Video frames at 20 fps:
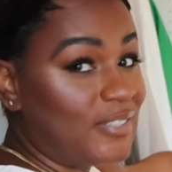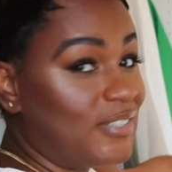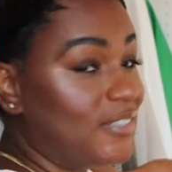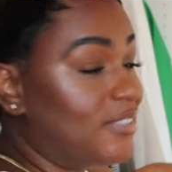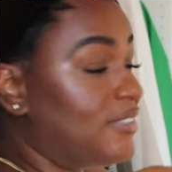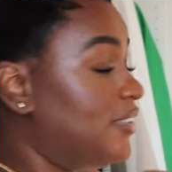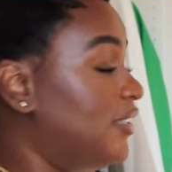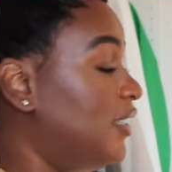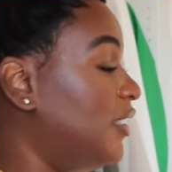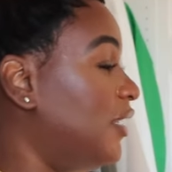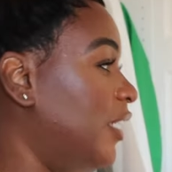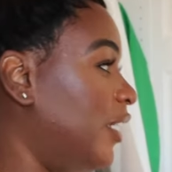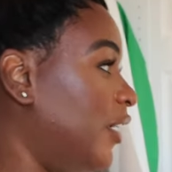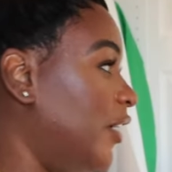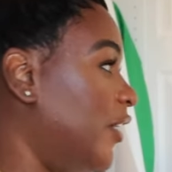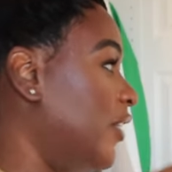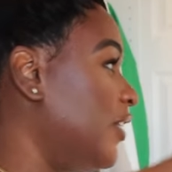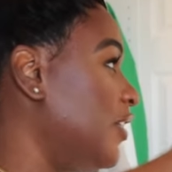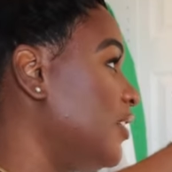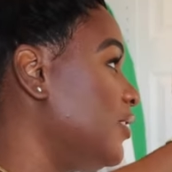are seeing
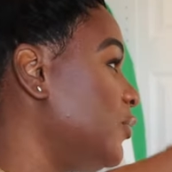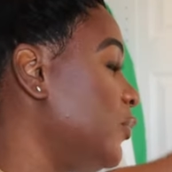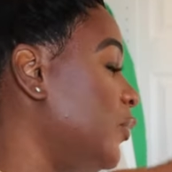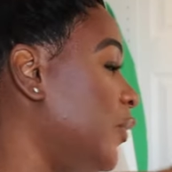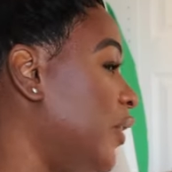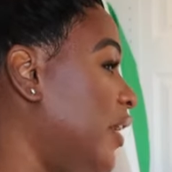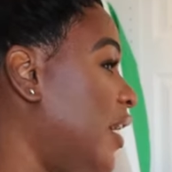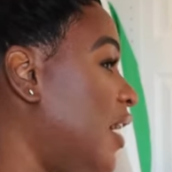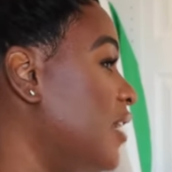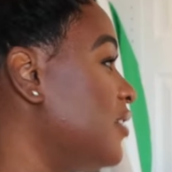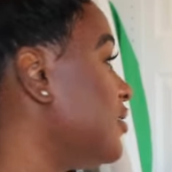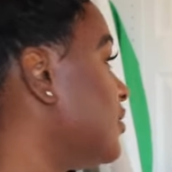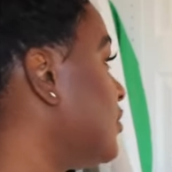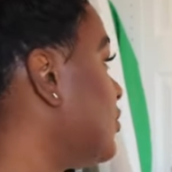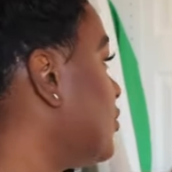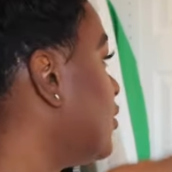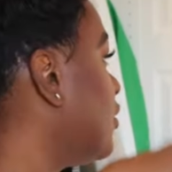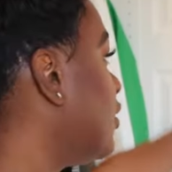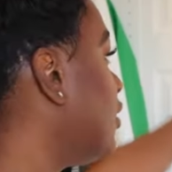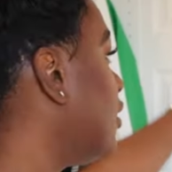here is where I
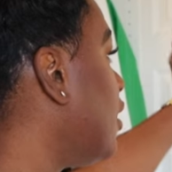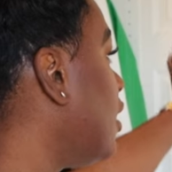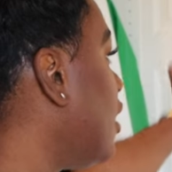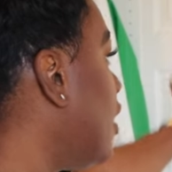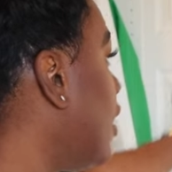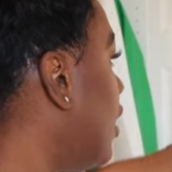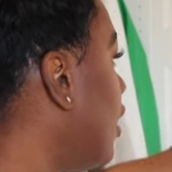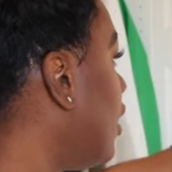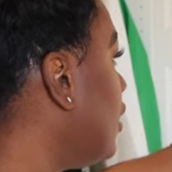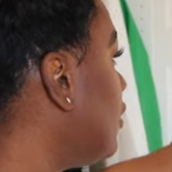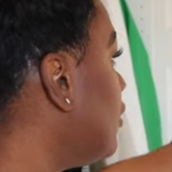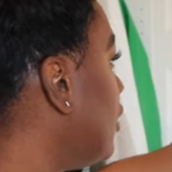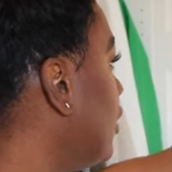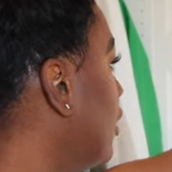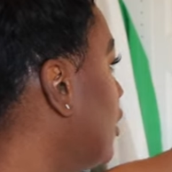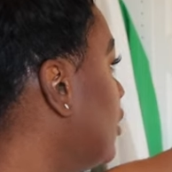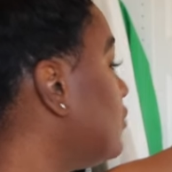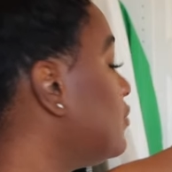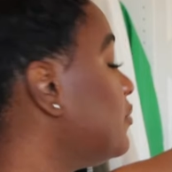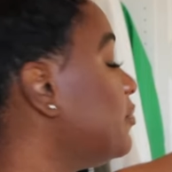store all
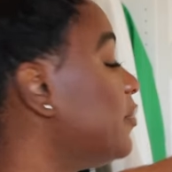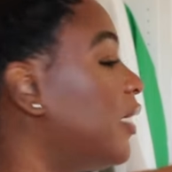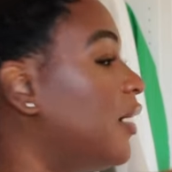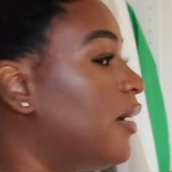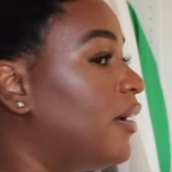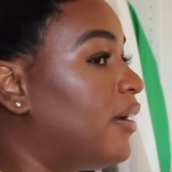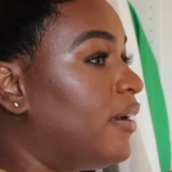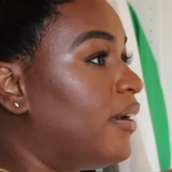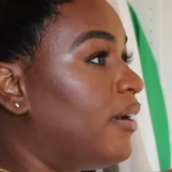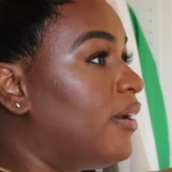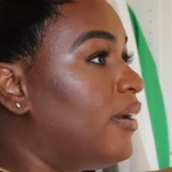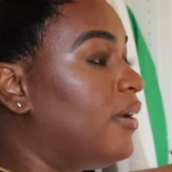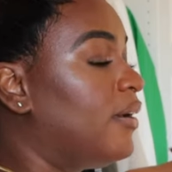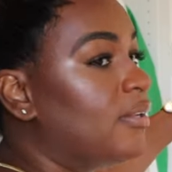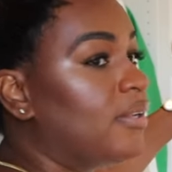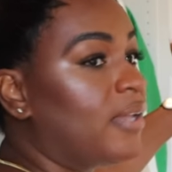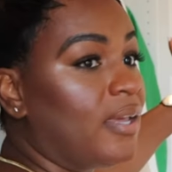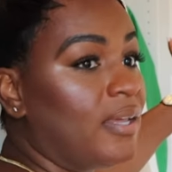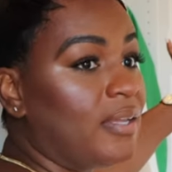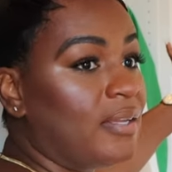of my
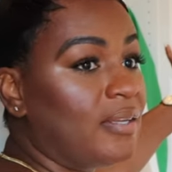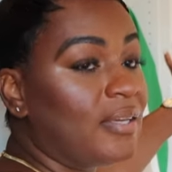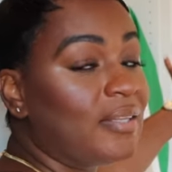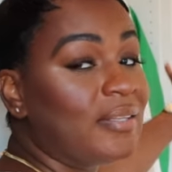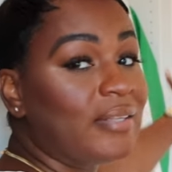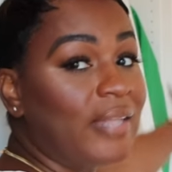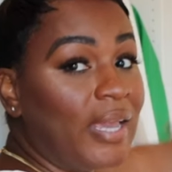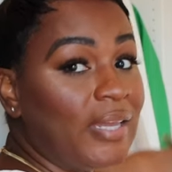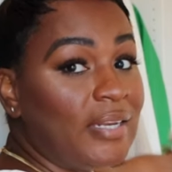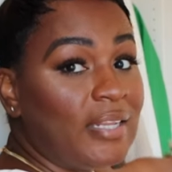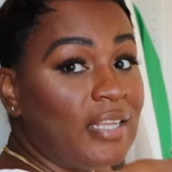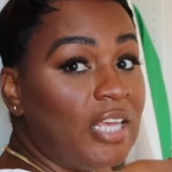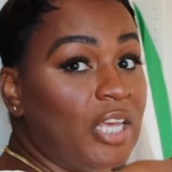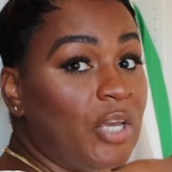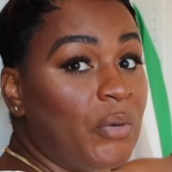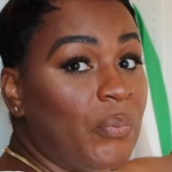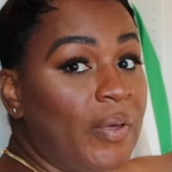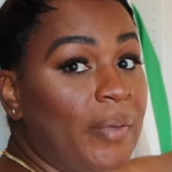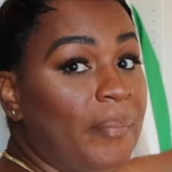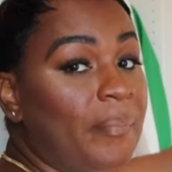like lighting
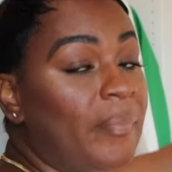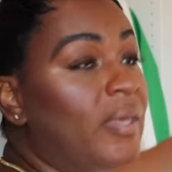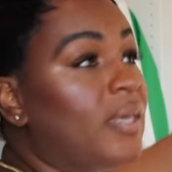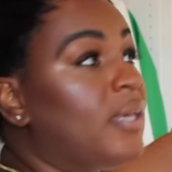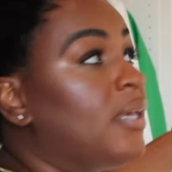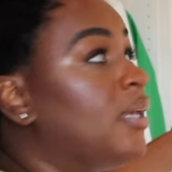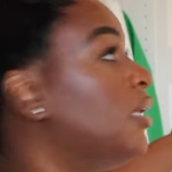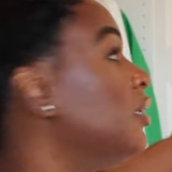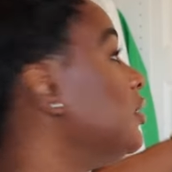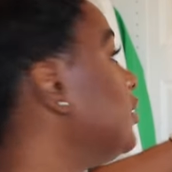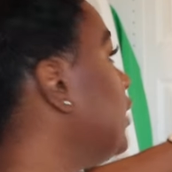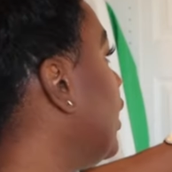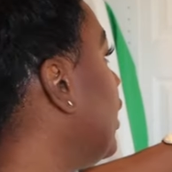equipment